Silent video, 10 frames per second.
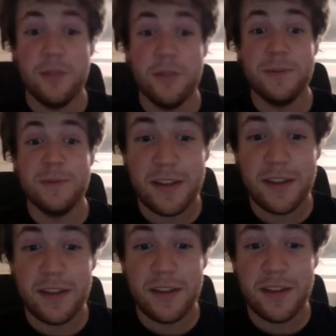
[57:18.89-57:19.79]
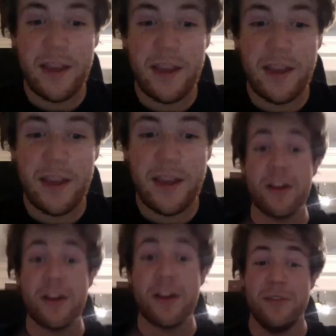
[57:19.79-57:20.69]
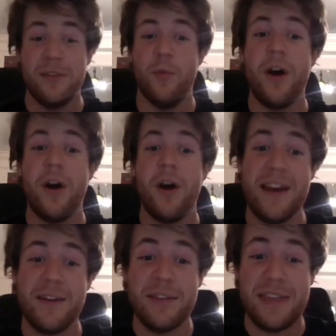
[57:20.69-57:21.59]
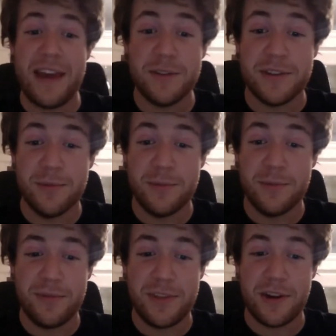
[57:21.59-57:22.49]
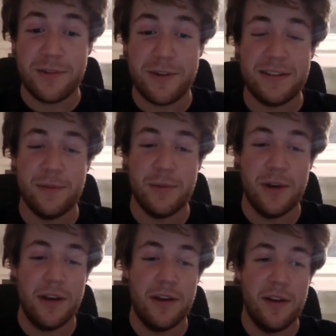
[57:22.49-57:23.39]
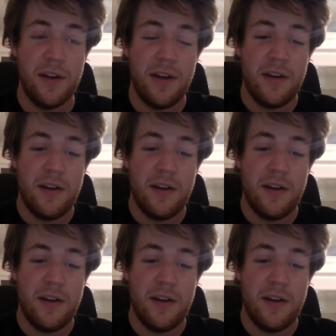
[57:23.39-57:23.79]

Oh, utilities, water, utilities. water. That that was the the crazy one. Oh